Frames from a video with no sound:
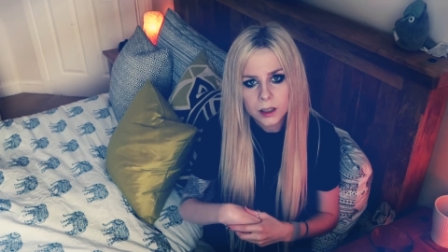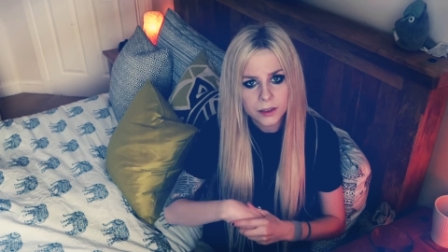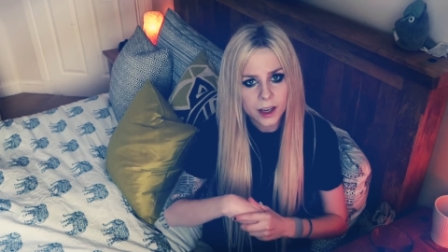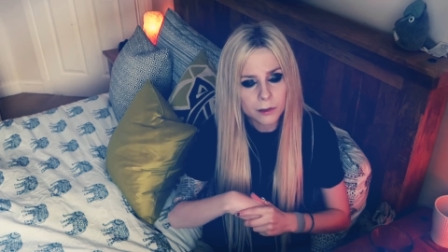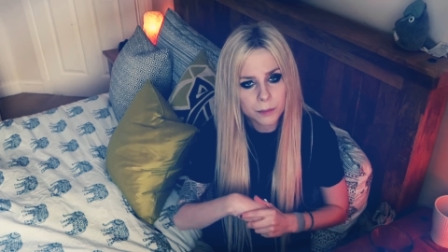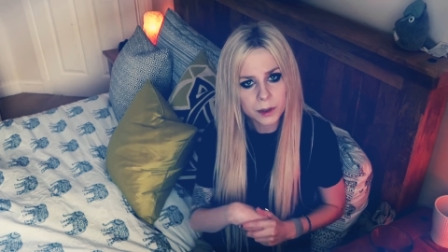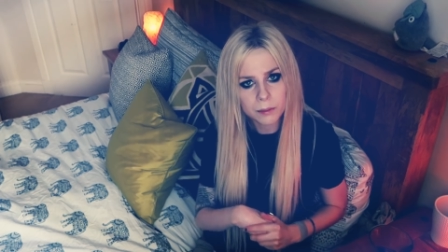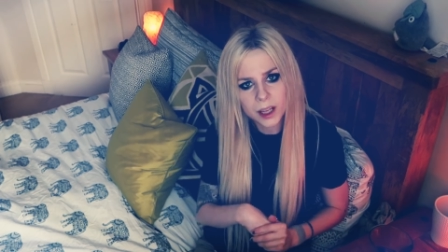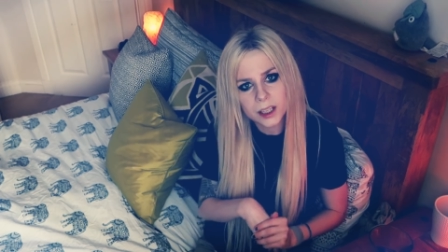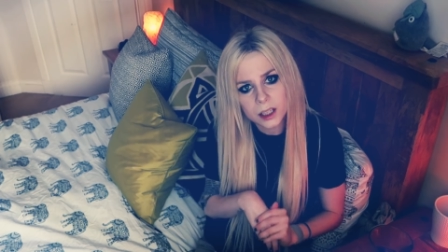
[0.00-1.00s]
There have been
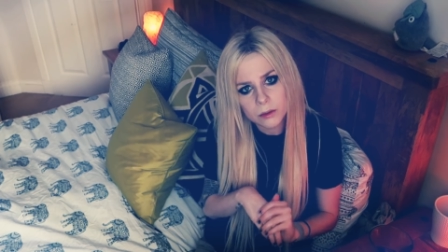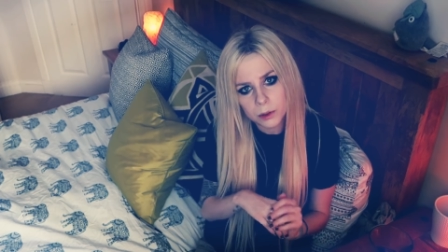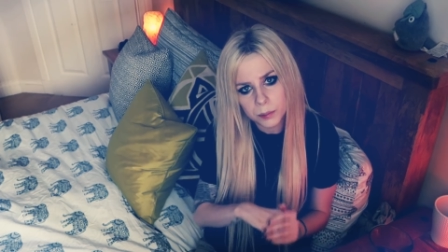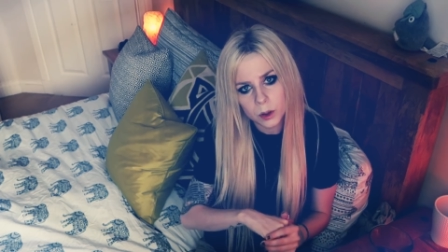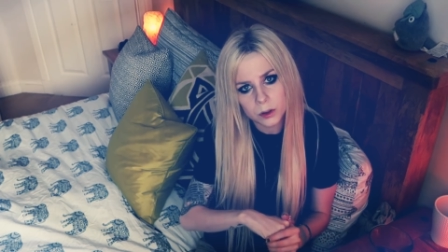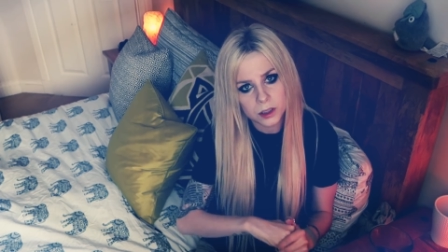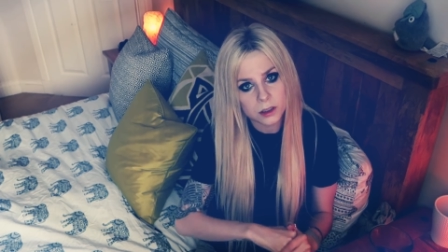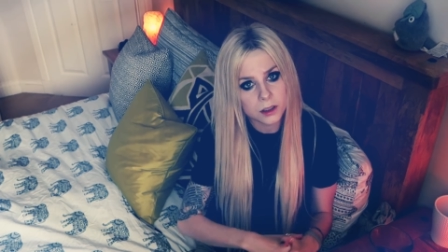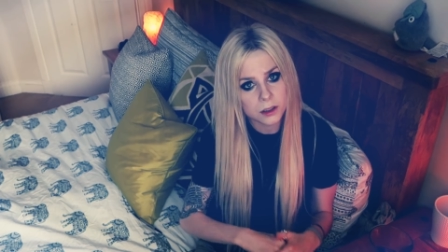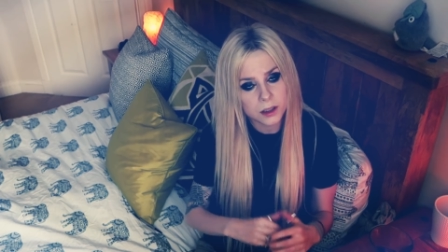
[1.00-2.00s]
many
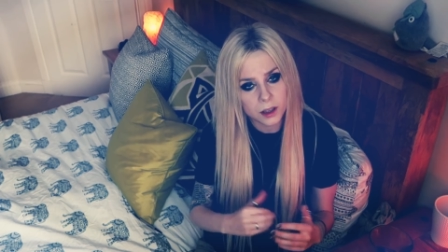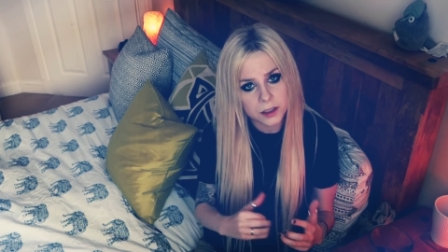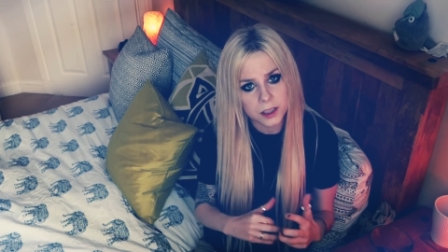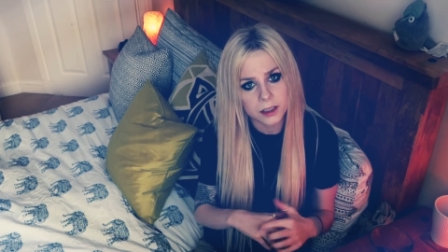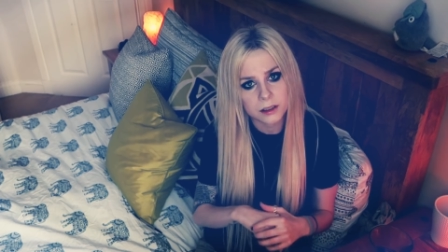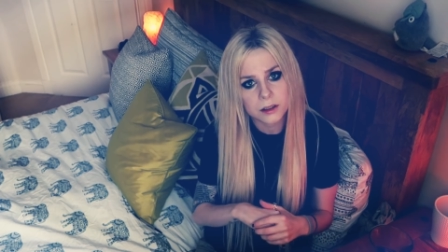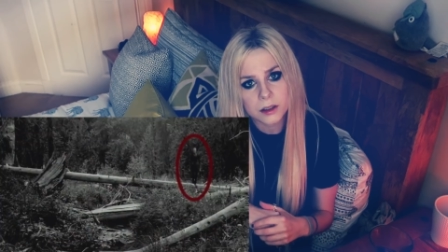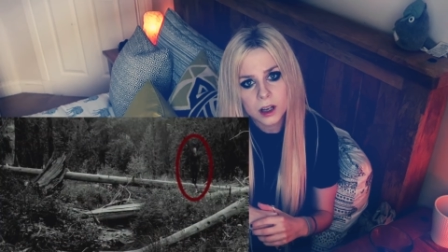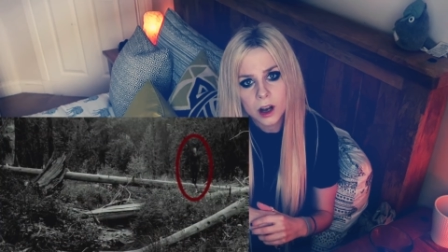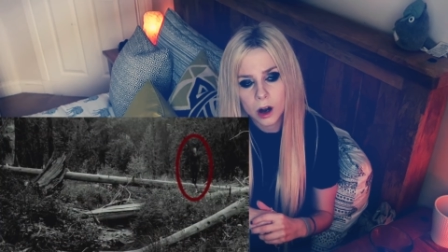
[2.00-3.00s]
reported sightings
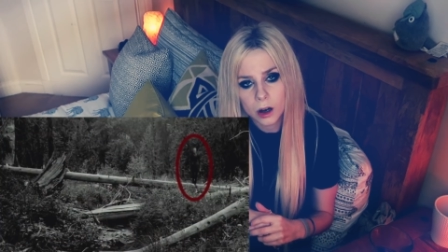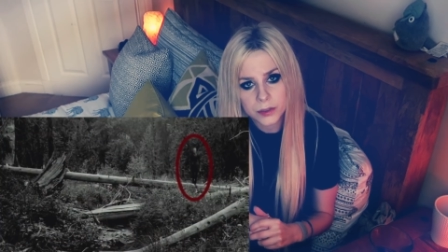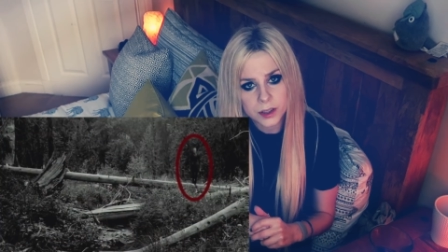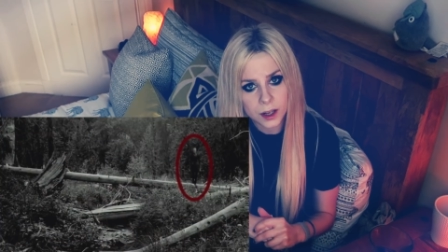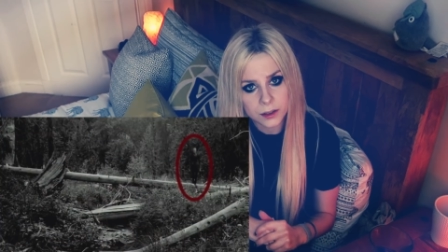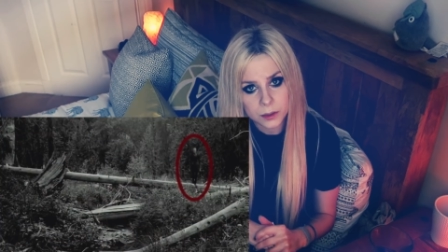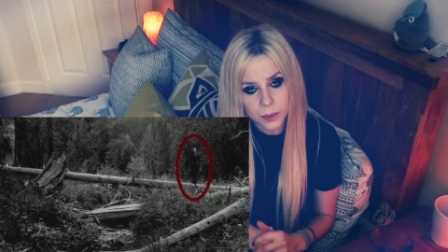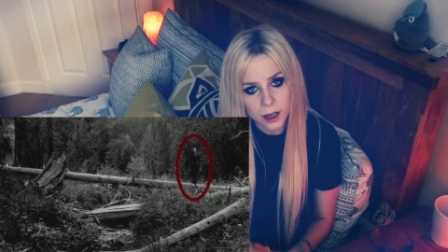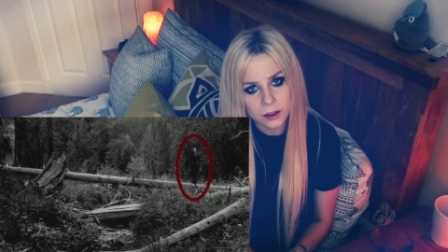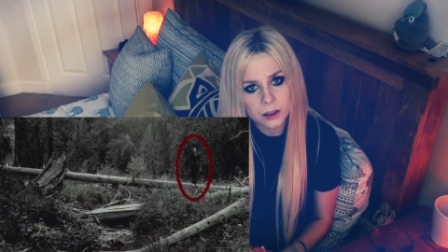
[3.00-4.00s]
of Slender
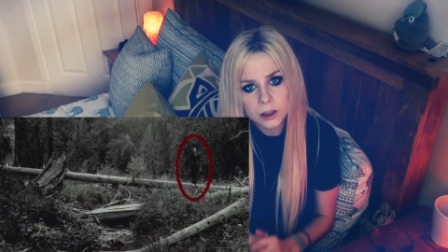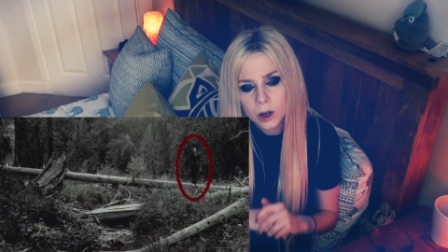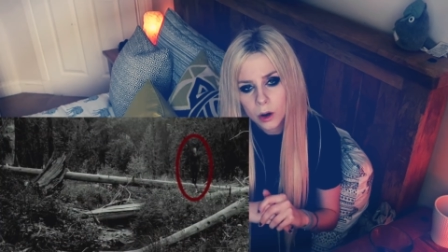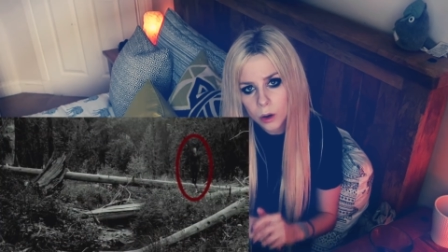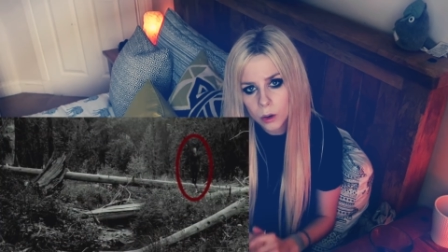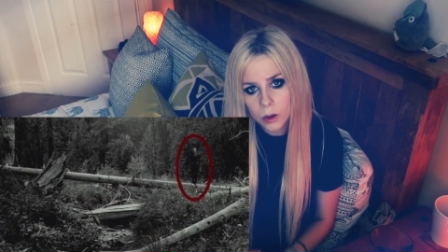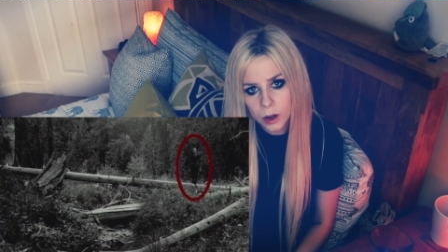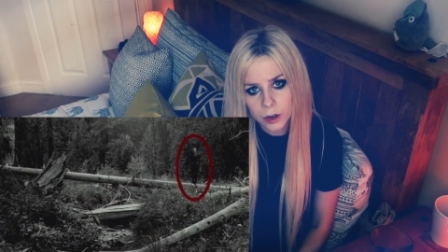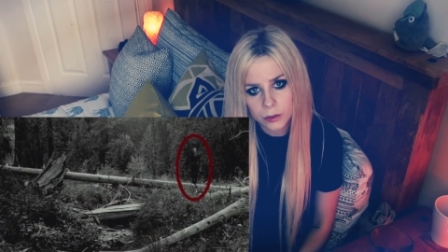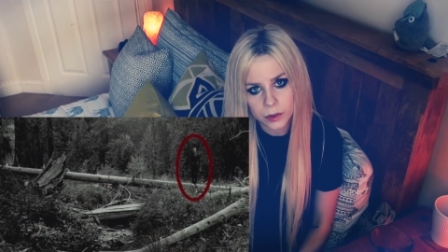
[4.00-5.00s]
Man all
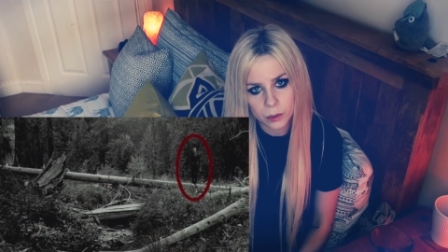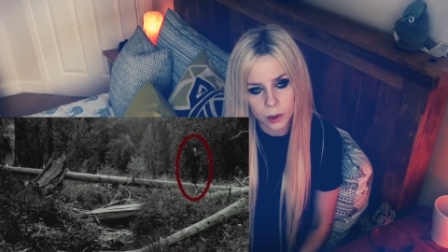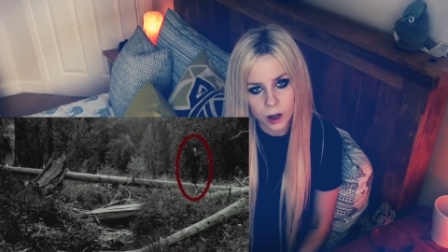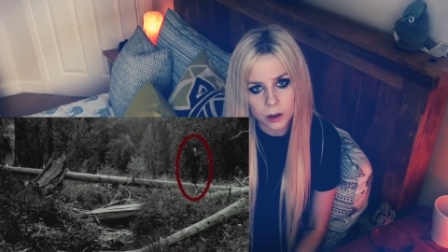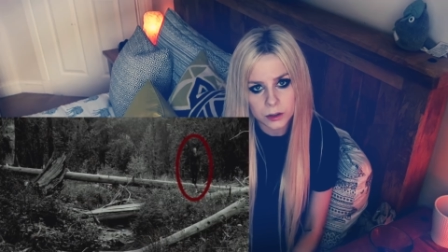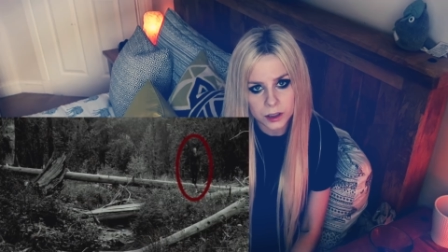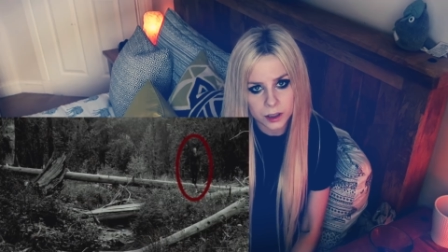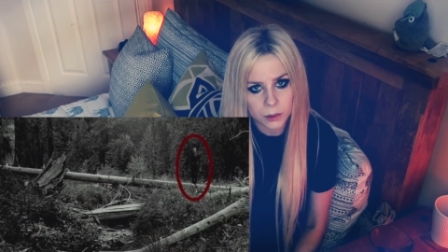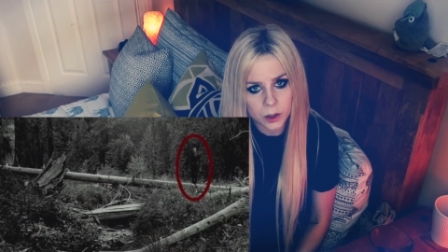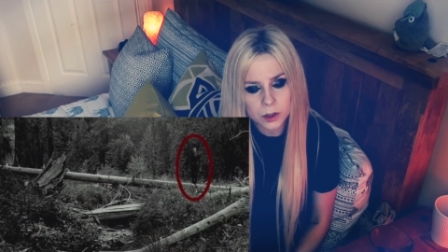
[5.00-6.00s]
over the world, and
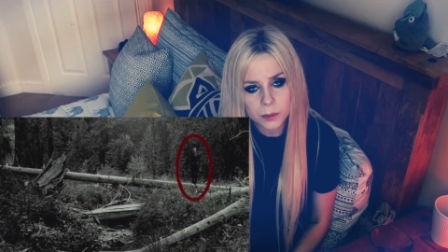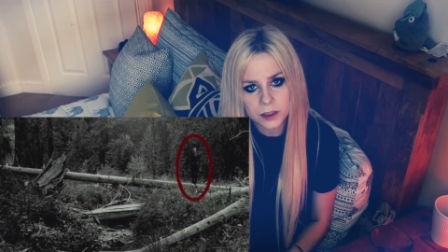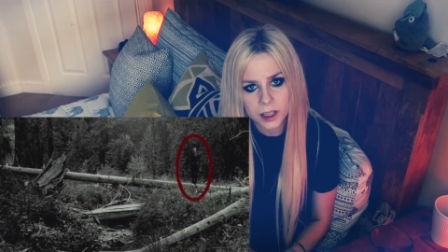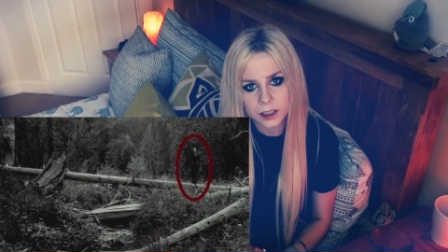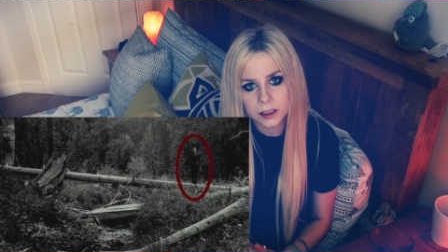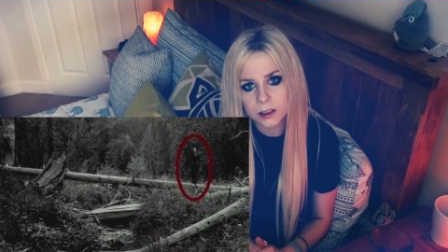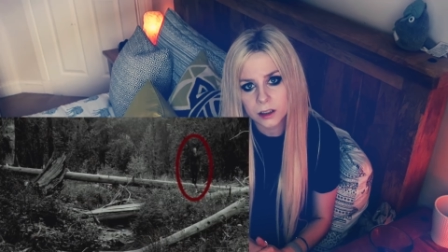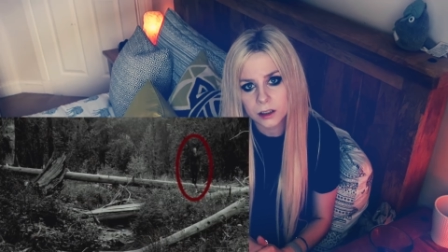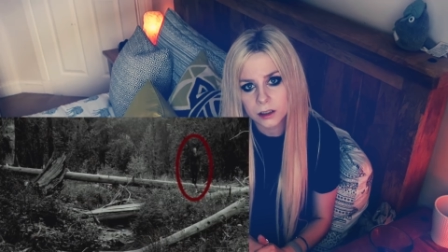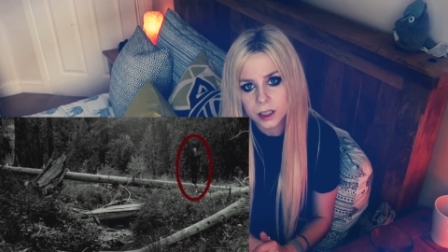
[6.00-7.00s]
I'm going to be taking a
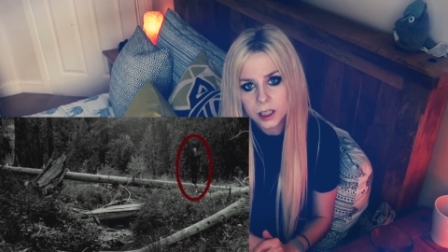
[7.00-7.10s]
look